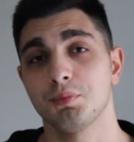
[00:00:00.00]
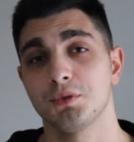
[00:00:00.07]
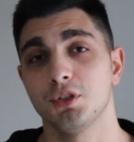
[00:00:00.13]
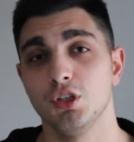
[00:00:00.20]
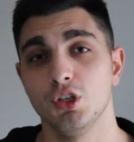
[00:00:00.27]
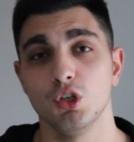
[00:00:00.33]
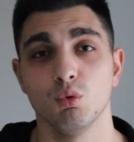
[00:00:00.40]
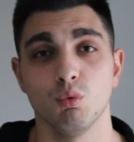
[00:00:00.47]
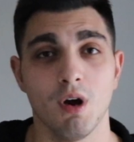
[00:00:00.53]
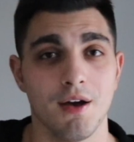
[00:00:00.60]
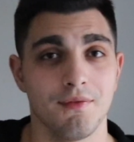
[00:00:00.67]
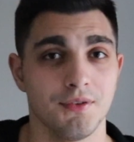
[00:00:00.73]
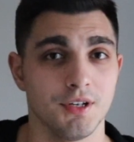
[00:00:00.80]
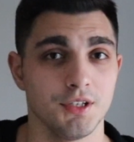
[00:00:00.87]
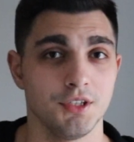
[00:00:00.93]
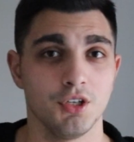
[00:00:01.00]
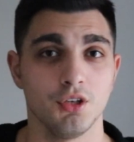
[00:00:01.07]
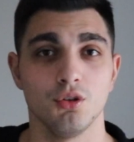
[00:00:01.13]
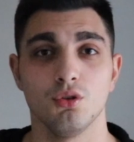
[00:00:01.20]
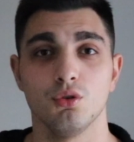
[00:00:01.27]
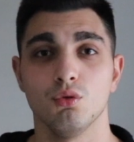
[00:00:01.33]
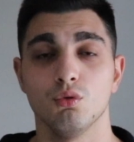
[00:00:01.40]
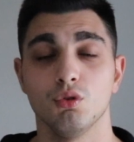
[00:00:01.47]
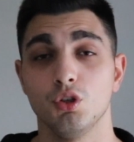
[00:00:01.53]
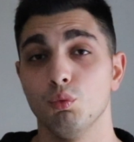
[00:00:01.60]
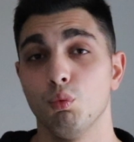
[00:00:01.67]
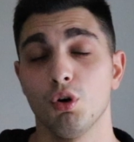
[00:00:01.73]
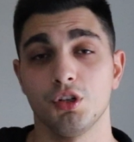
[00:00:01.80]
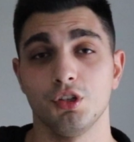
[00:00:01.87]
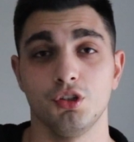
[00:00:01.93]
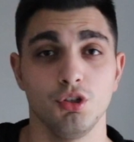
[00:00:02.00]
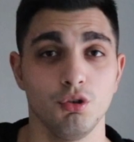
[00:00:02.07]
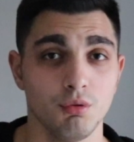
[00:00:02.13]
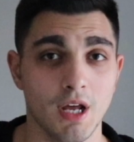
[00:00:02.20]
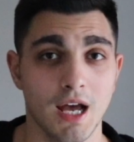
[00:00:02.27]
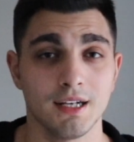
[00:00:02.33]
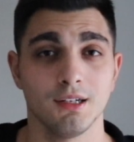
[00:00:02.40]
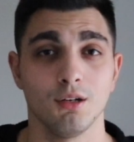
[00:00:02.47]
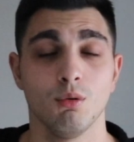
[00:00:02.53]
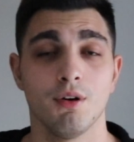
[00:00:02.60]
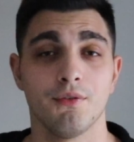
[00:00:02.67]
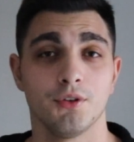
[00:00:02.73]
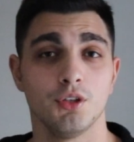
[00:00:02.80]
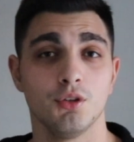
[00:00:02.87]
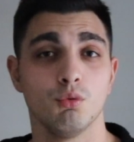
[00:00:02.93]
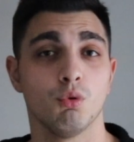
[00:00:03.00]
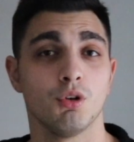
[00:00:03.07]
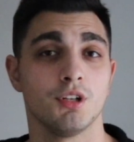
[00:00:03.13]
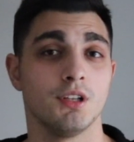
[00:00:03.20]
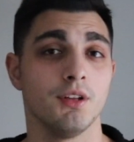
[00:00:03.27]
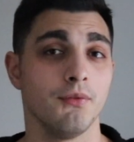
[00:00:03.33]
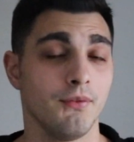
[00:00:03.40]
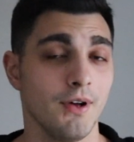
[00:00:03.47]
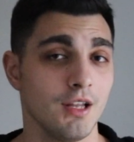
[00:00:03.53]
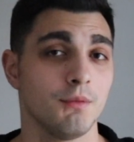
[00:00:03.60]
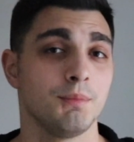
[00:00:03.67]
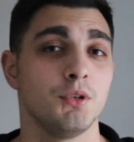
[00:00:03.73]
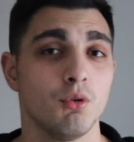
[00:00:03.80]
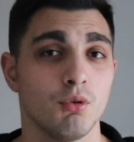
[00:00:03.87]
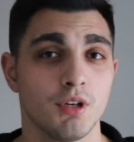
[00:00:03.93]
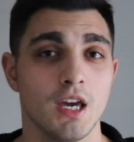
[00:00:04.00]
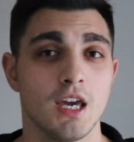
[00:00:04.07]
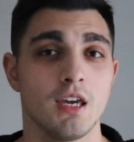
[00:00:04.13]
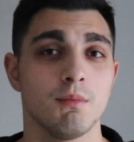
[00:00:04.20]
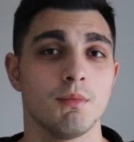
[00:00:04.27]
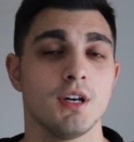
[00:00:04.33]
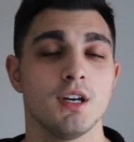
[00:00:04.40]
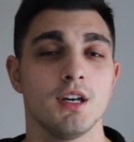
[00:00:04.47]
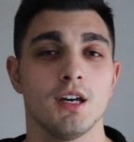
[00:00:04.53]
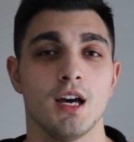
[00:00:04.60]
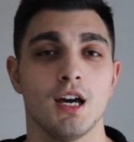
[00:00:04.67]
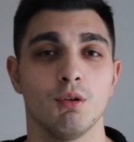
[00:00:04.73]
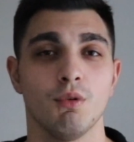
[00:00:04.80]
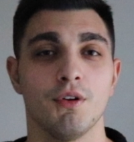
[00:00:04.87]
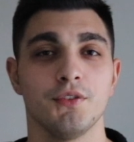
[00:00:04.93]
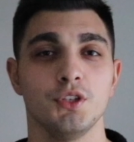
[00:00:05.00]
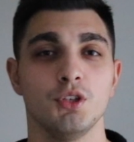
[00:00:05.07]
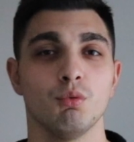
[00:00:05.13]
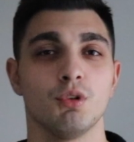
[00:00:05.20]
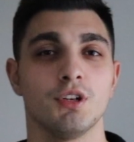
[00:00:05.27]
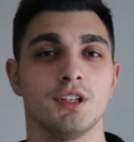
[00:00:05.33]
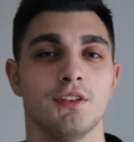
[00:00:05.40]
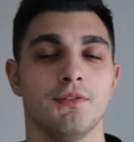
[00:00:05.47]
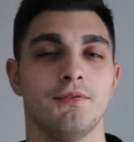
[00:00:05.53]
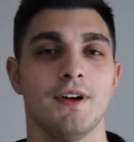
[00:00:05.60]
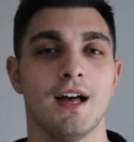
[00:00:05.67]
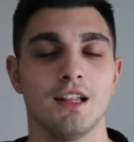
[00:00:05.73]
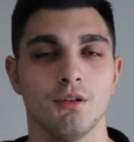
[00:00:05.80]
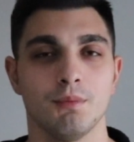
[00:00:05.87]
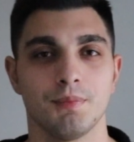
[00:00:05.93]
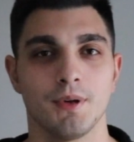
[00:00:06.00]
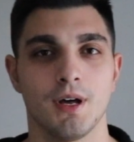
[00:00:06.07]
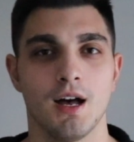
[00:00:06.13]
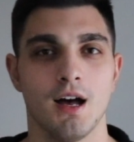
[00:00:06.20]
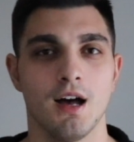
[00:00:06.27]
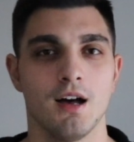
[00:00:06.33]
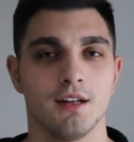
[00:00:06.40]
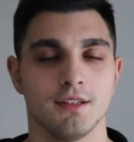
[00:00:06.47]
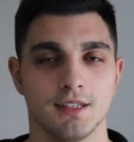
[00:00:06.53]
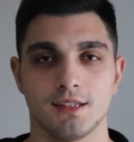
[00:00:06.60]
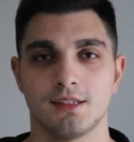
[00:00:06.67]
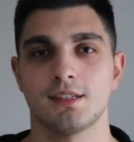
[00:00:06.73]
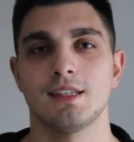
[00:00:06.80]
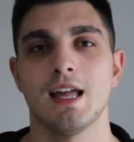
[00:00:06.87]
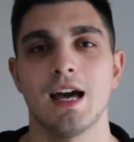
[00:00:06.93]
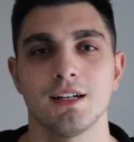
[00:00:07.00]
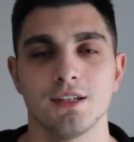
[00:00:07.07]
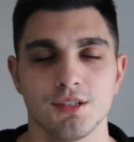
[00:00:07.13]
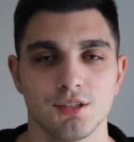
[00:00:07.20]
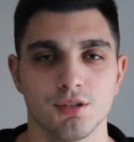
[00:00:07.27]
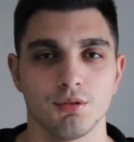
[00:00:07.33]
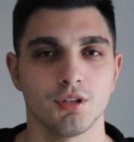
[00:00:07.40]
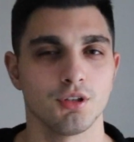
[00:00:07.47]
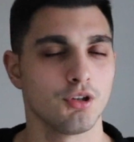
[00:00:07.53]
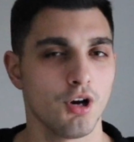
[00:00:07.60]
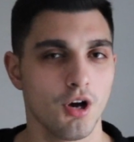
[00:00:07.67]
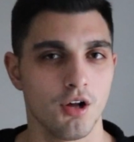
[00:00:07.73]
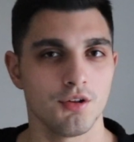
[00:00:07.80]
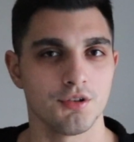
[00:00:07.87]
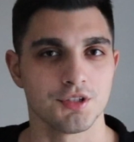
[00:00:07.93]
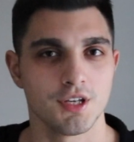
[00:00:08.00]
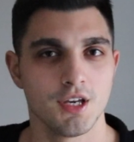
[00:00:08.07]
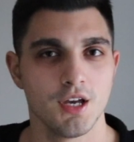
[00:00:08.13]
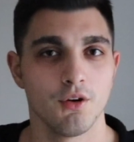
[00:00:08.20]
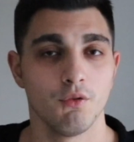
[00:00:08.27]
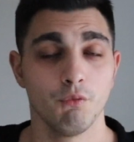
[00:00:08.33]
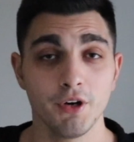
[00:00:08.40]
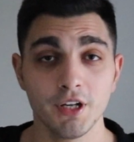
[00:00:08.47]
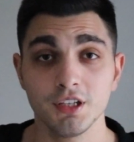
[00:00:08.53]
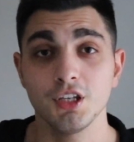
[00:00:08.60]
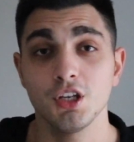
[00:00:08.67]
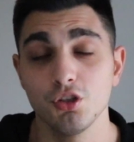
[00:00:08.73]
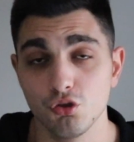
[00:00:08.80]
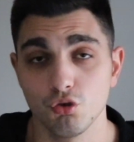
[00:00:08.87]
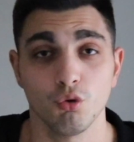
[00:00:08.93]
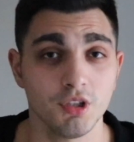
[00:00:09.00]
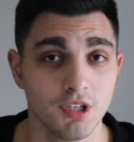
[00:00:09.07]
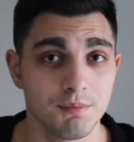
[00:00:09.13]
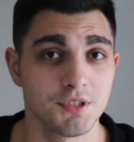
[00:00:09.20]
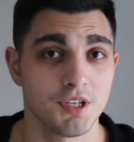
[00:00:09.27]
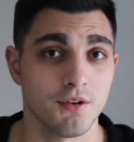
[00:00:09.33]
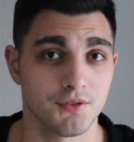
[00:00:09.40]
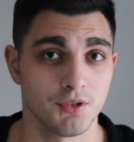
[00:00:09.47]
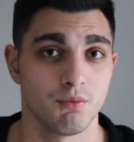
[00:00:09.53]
up to you whether you want to do that, or whether you want to develop your game, and whether you want to develop that status so the girls really enjoy themselves